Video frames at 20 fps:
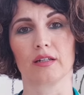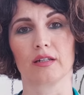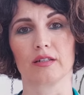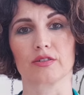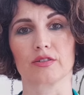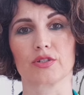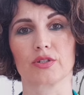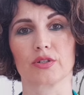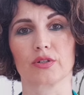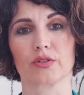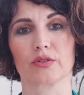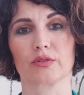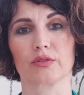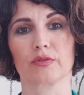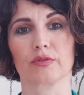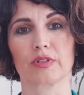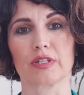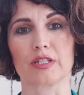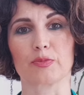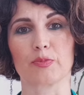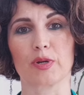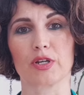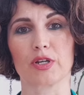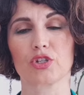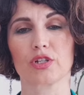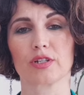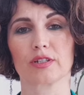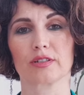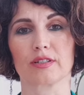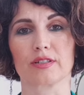So
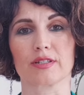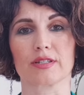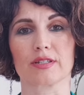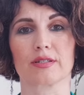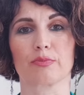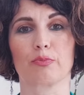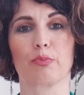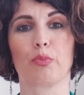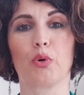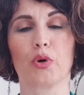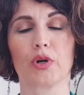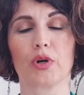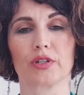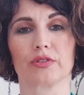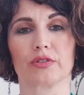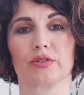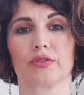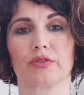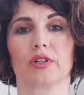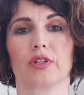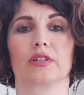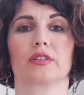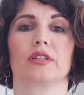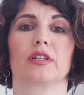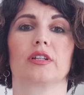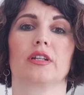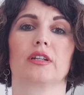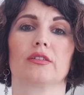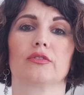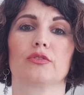especially this point where
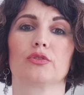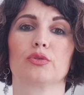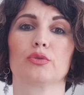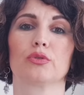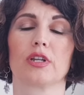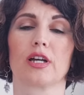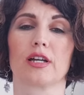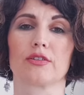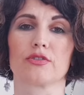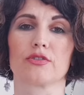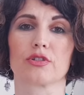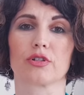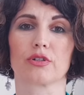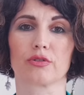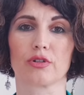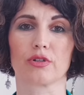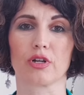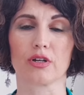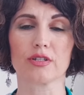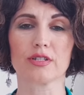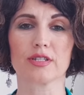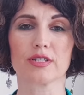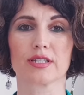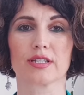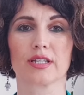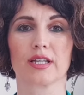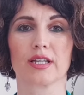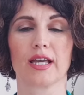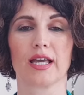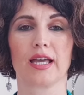the two lines
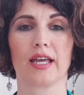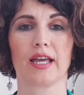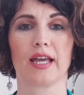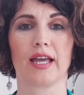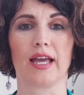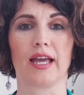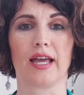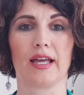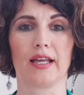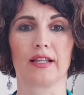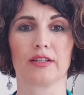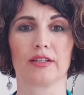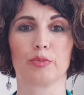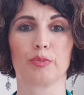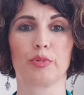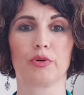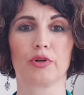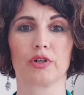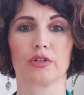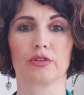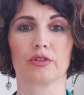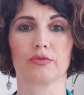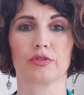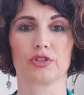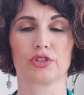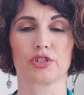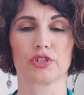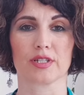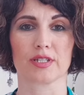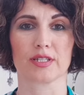cross, and the point
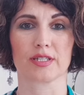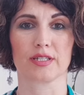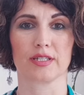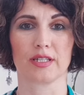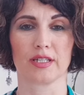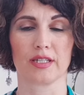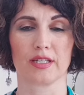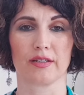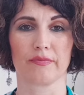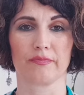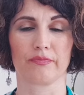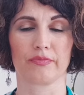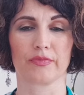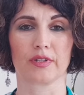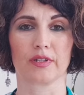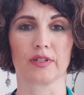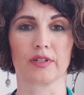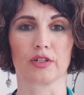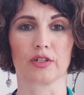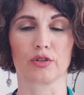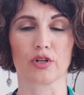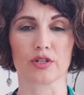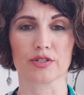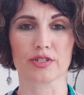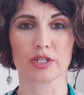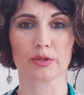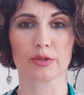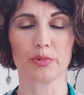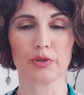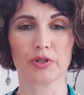which is the
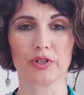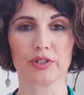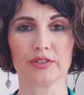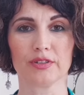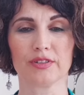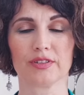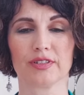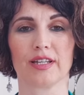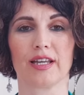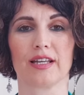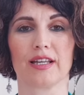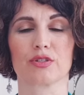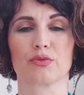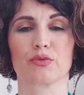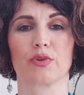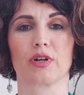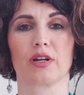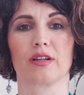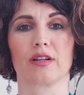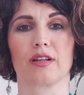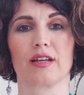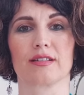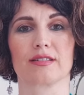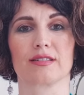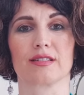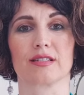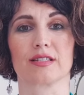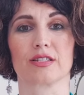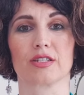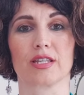crossing point as well as
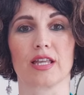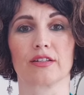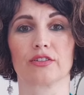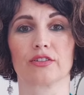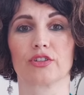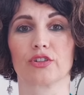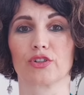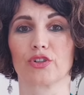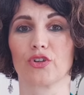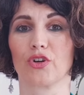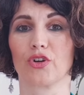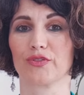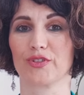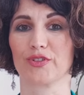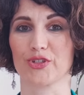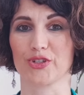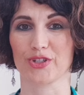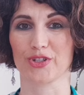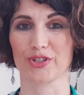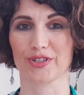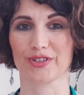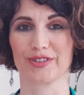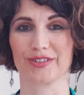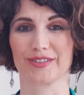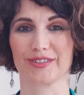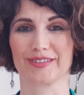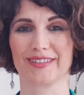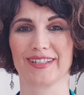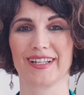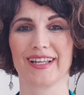the center of the
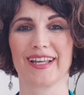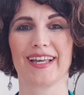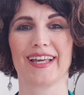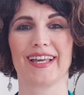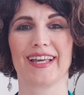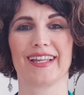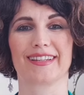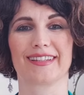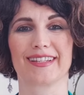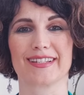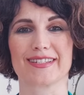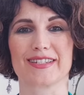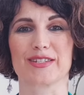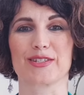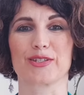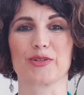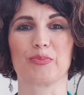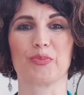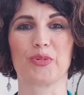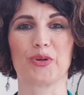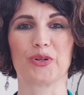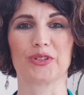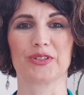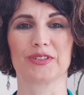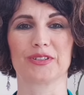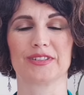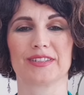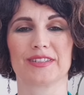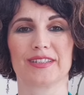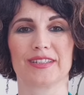circle. This is the
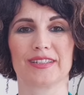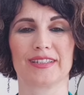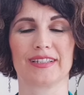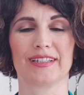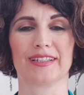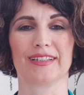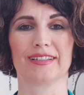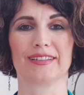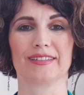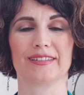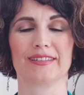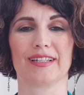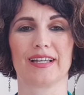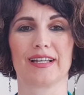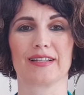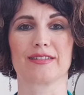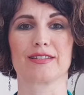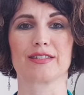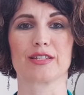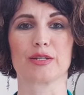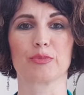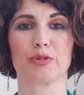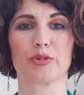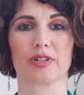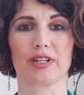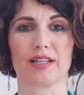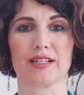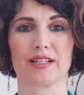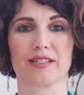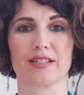point that
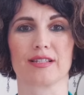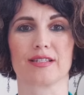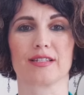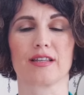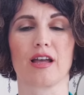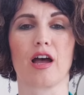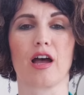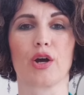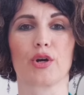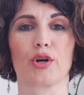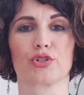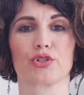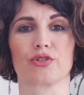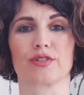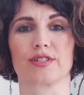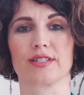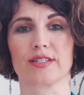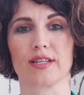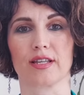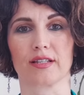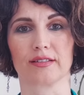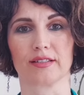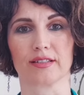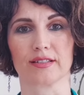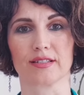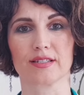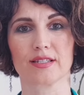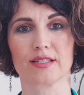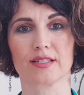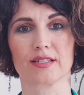symbolizes our
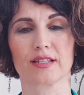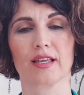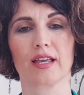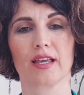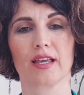transcendence